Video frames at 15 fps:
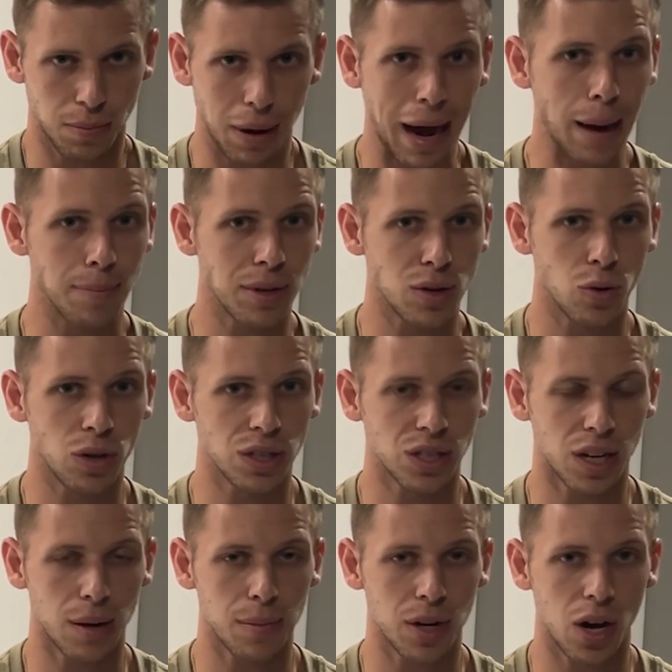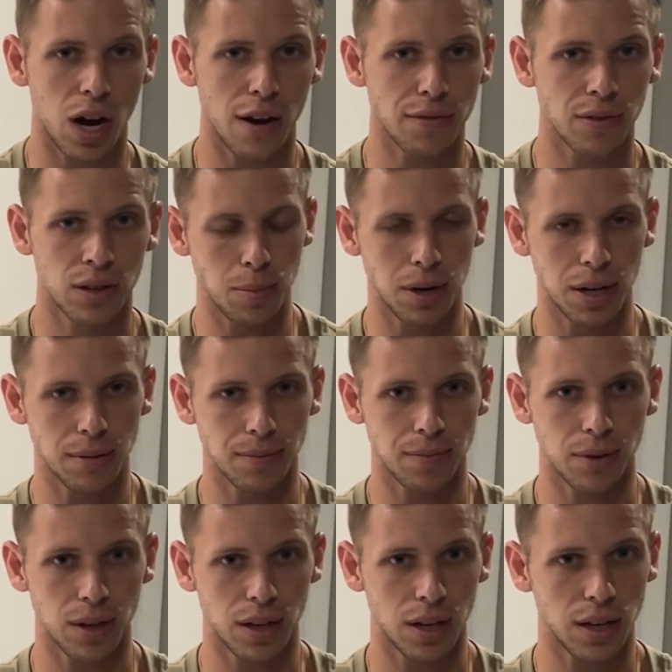poppy noise coming off, but
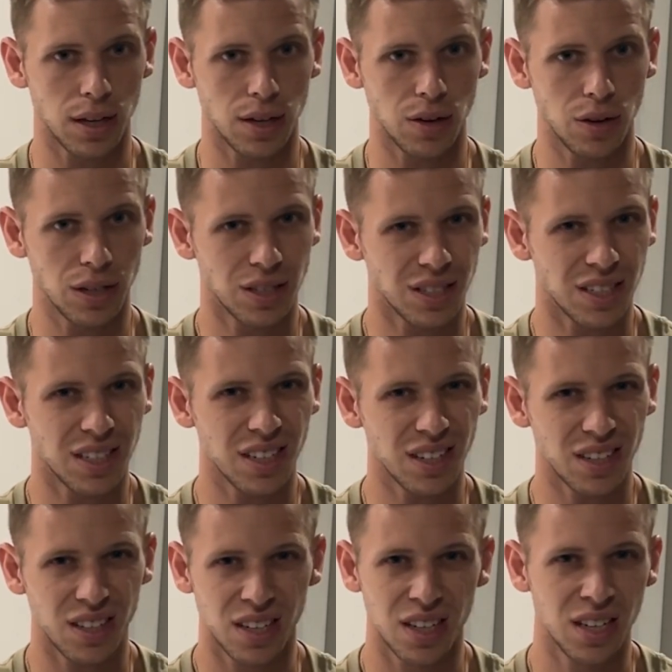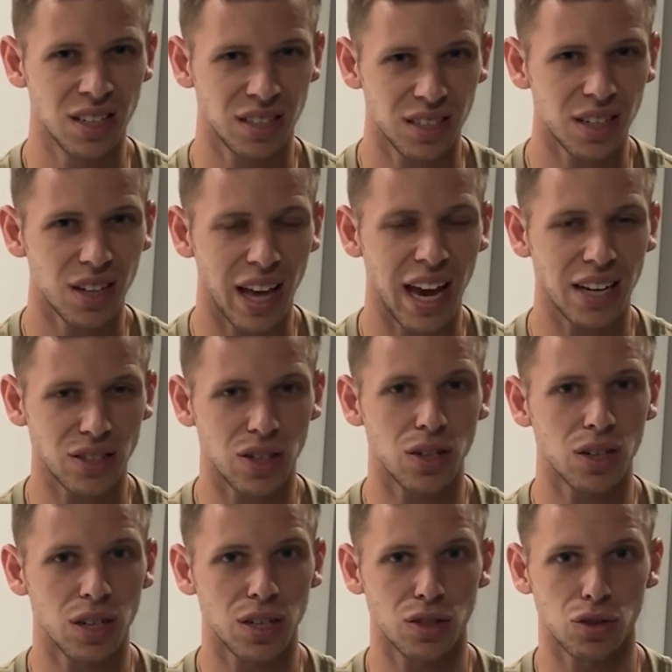you know, it still has good
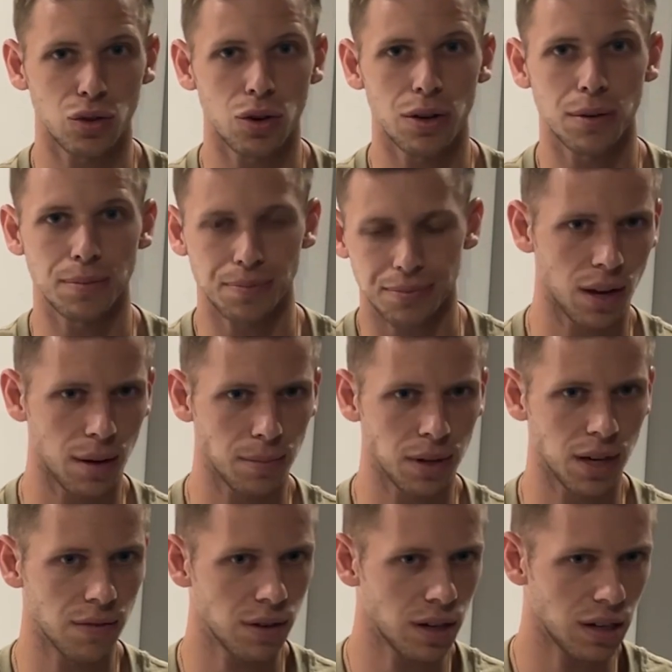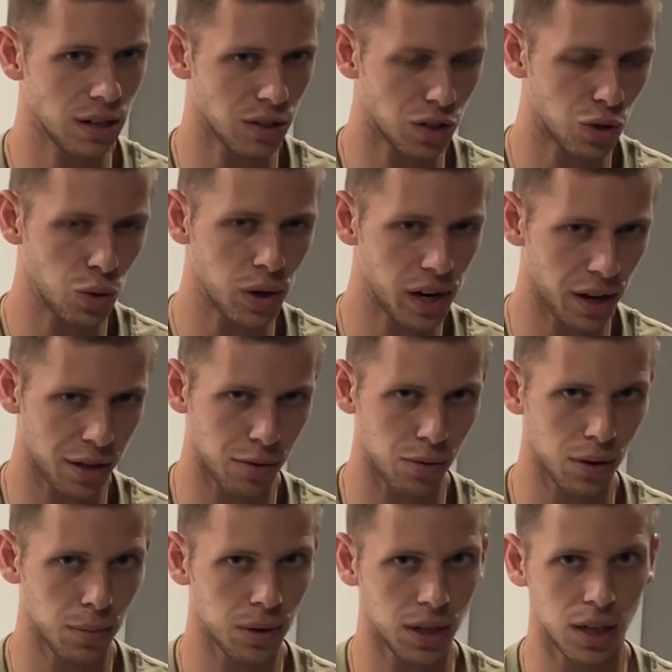control. I'm giving it a 2 out of 3
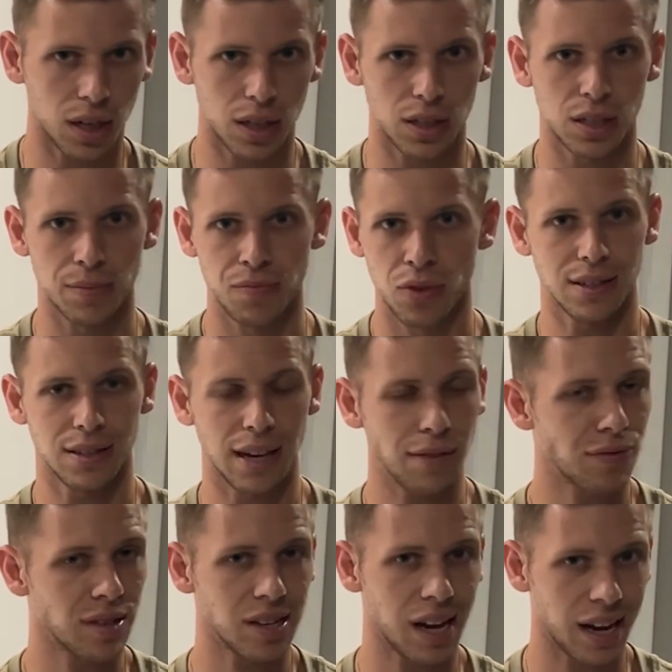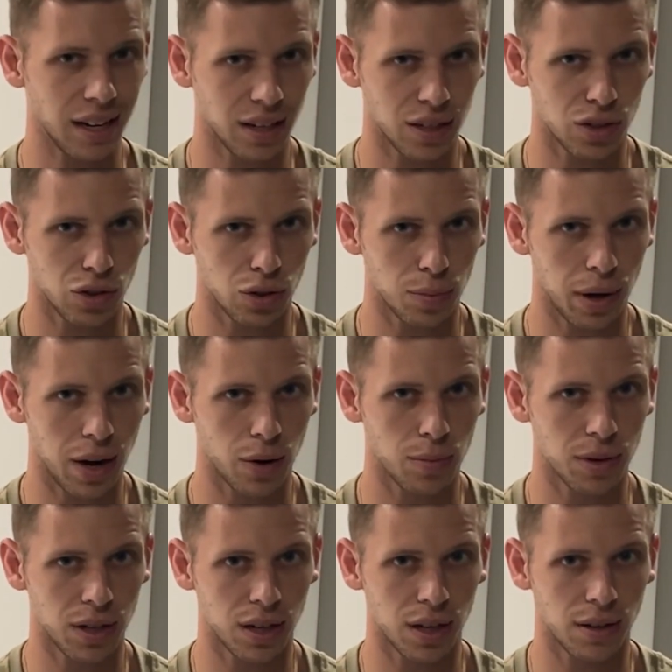because it's definitely not a control power
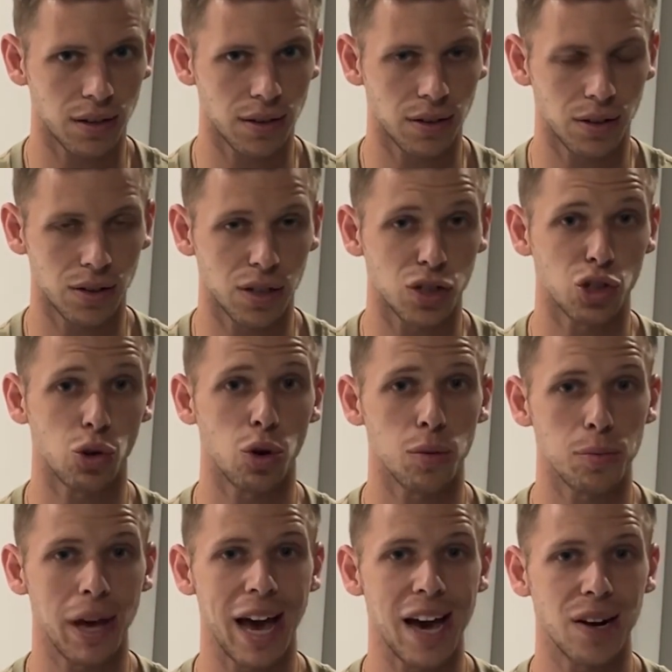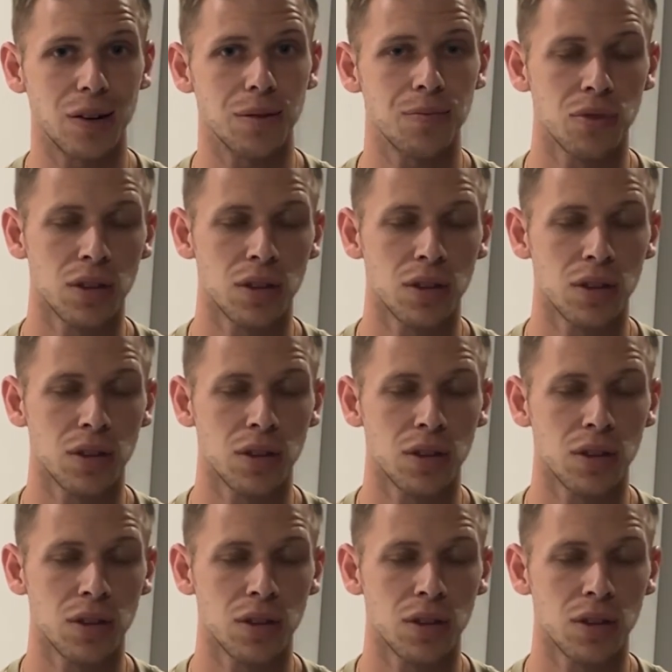or control paddle